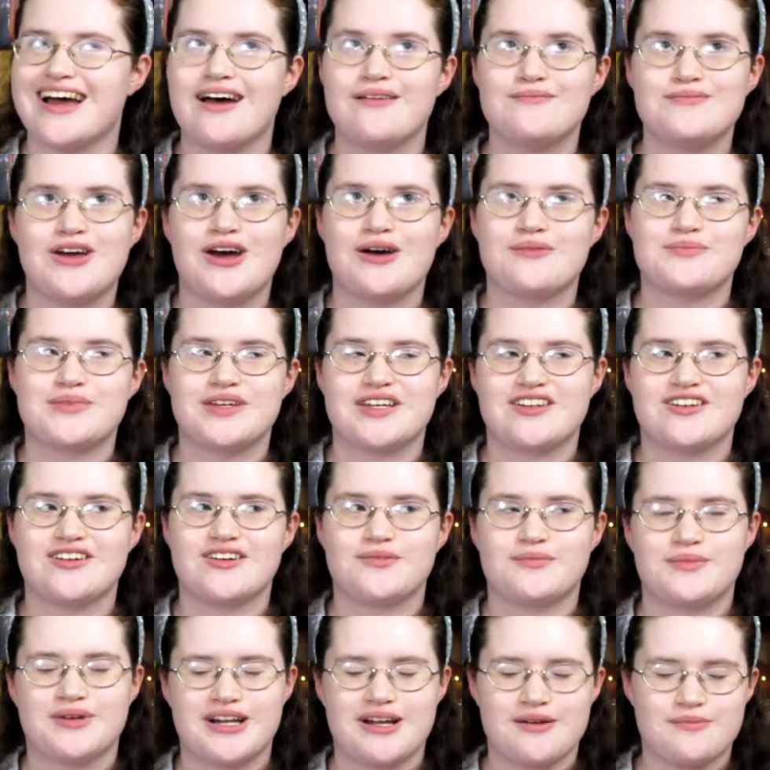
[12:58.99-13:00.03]
I'm not
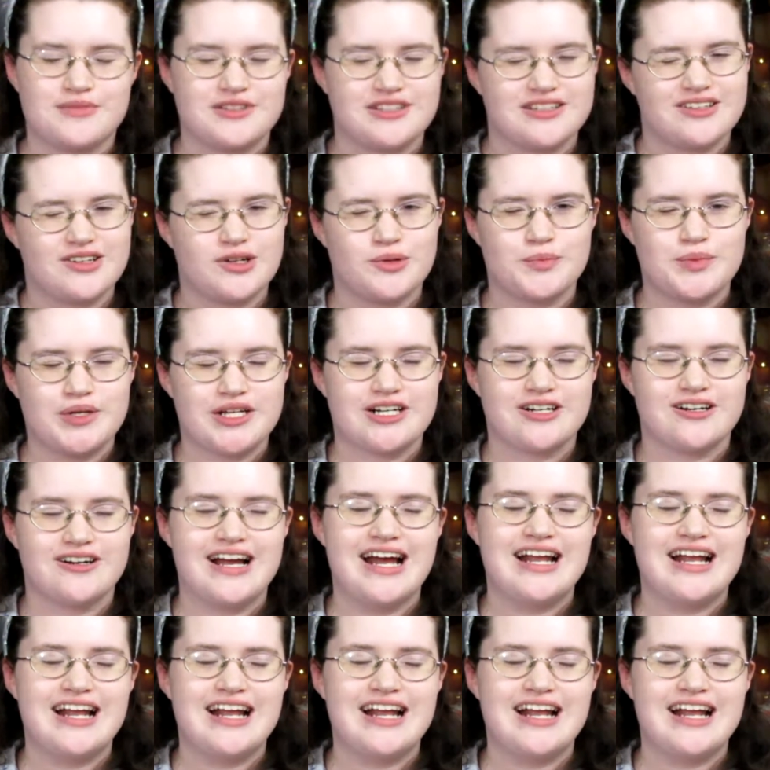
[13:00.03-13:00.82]
bitter, but I'm a little bitter.